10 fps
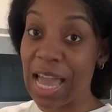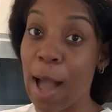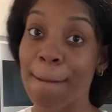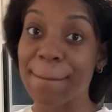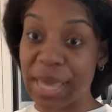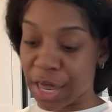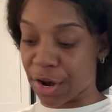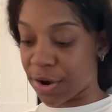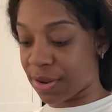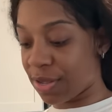I'm
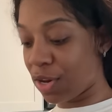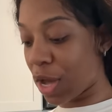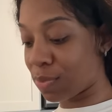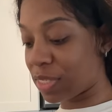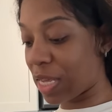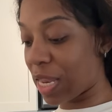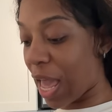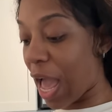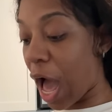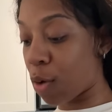better. You know what I'm saying?
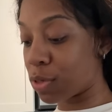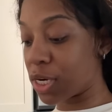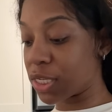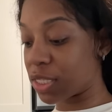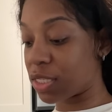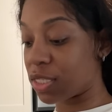Like, I was,